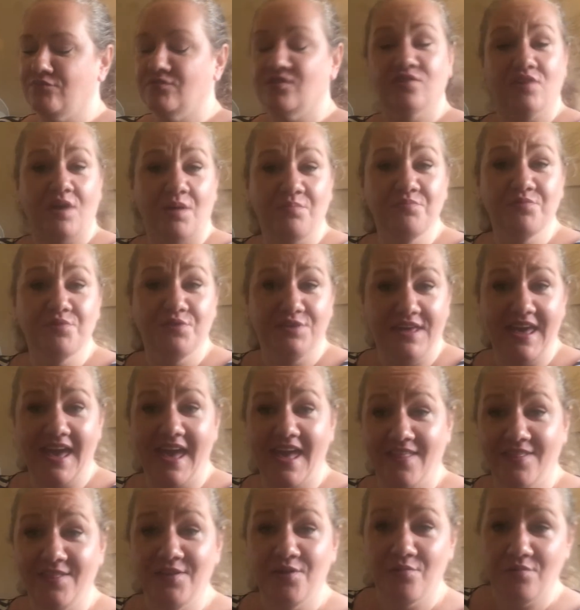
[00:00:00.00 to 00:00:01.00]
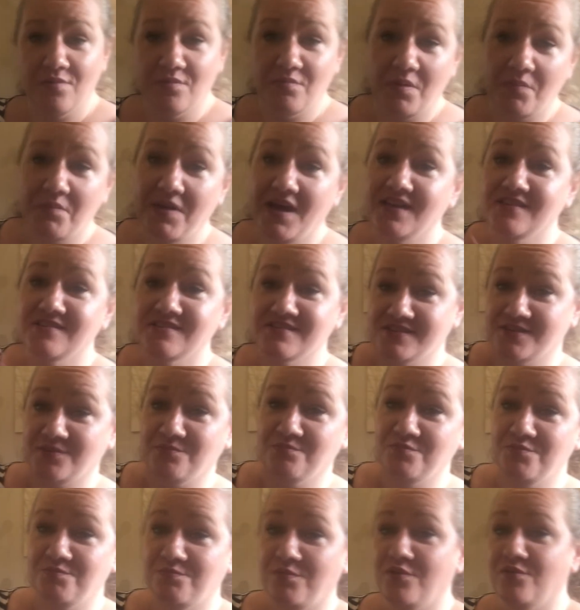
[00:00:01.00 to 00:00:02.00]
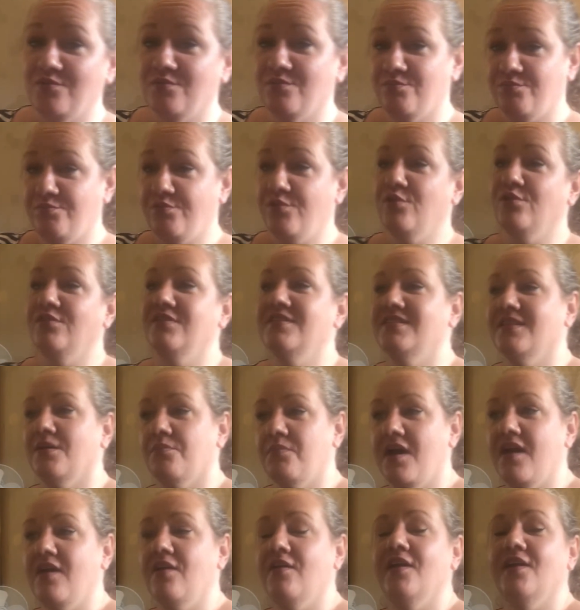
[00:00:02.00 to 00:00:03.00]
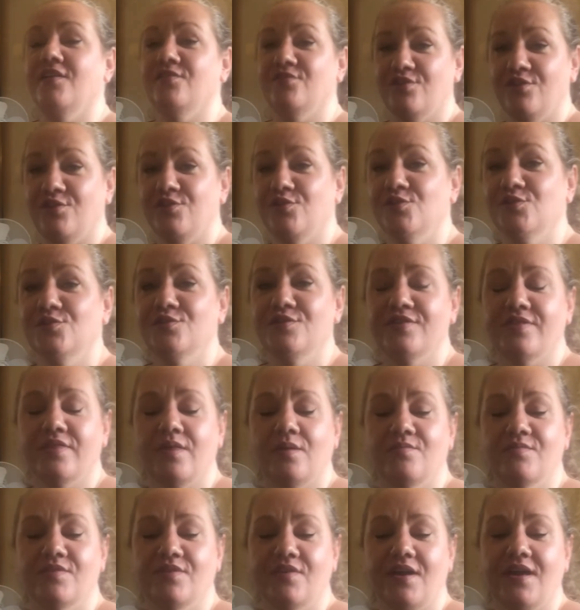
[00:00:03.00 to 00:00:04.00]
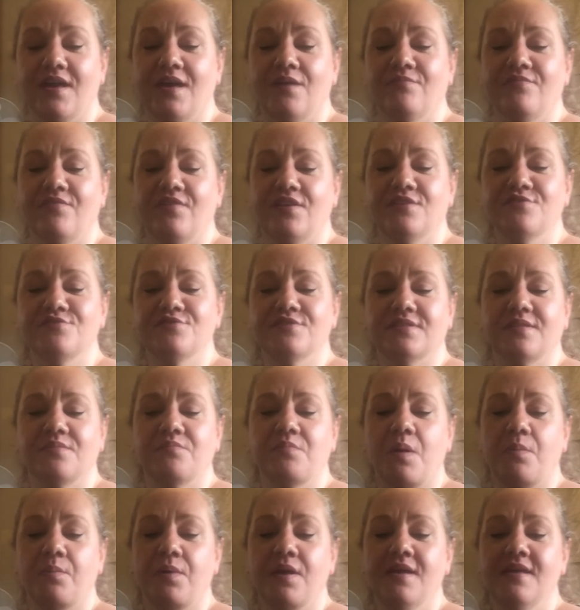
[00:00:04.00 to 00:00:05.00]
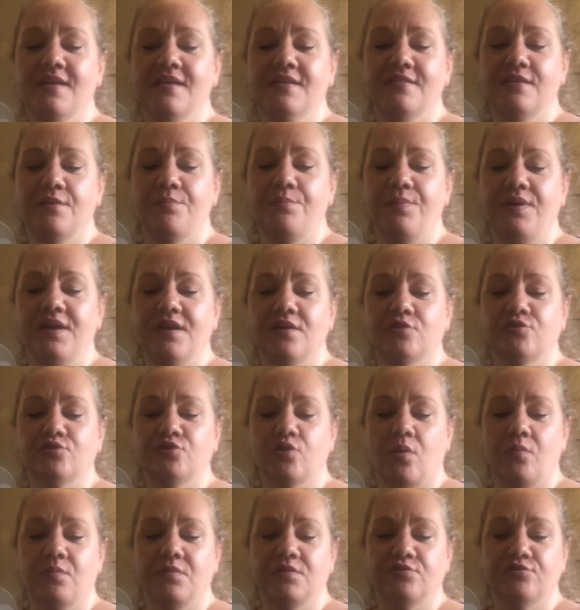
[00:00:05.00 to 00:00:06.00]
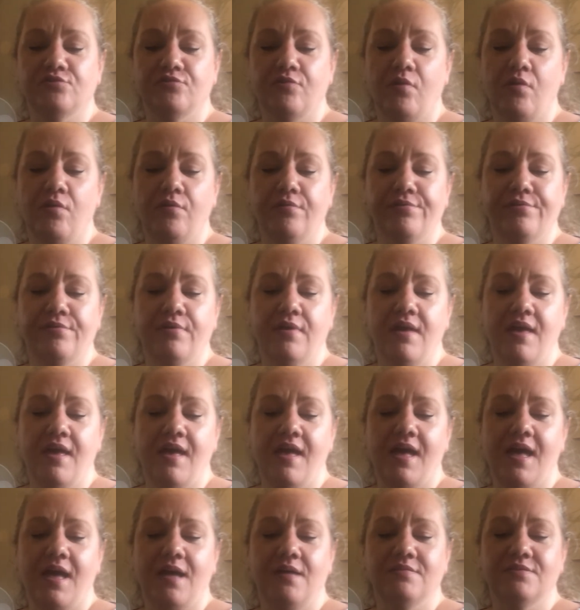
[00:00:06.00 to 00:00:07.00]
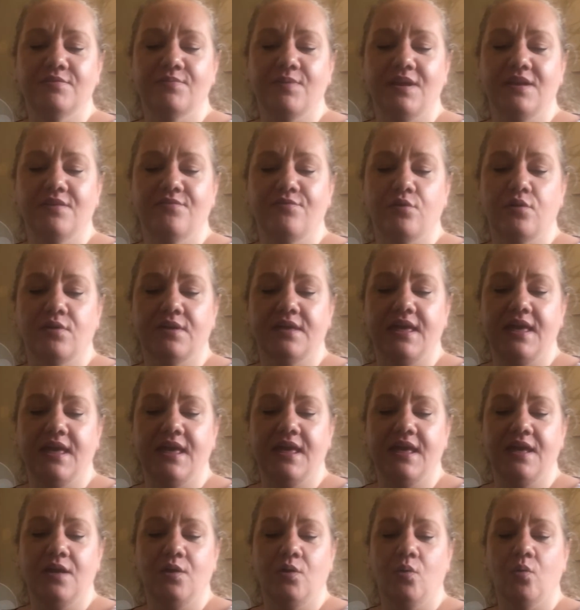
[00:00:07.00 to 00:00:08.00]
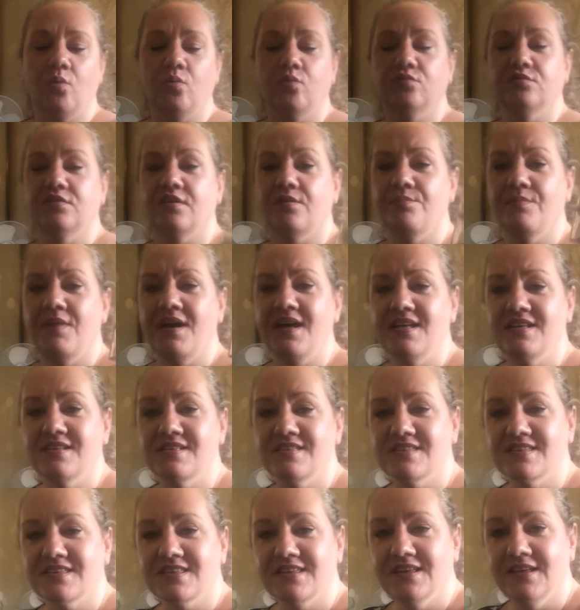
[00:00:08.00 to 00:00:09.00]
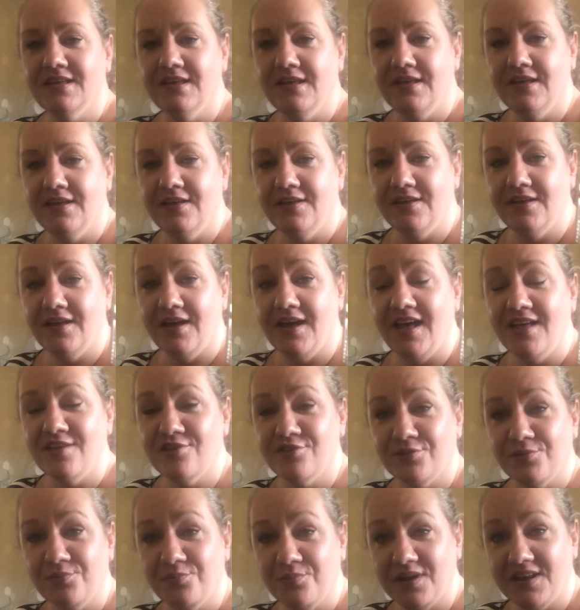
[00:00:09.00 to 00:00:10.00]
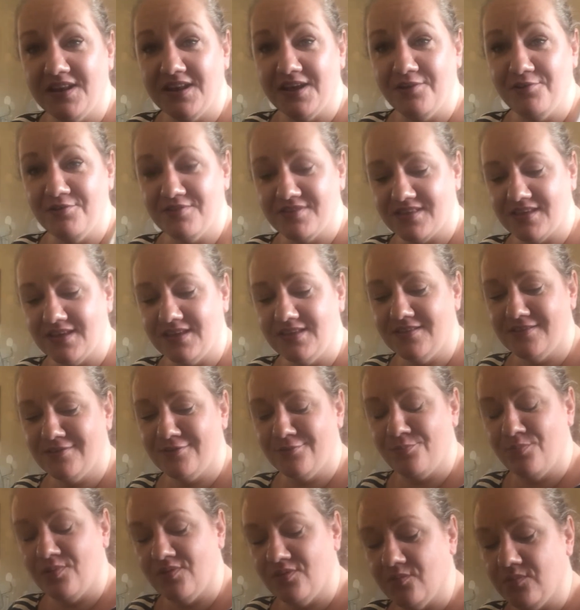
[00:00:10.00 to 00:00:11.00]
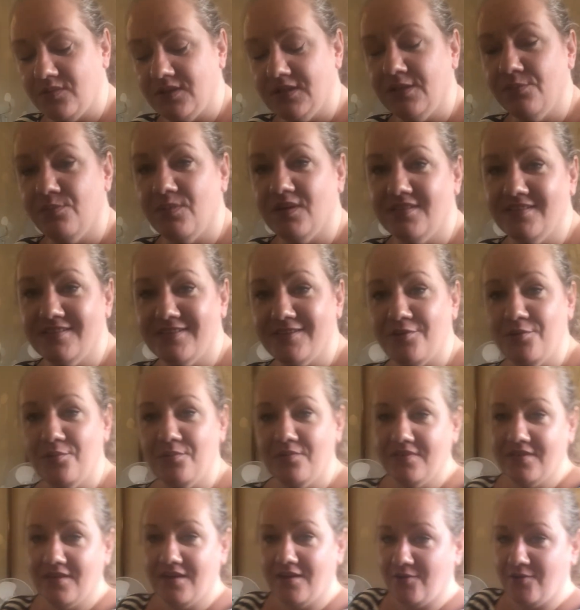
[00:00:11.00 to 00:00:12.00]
I'm getting there with my masks. I'm pulling them out to use them, so I am finishing them up. The Peter Thomas Roth 24K gold mask. I actually went outside to put the wheelie bins out with that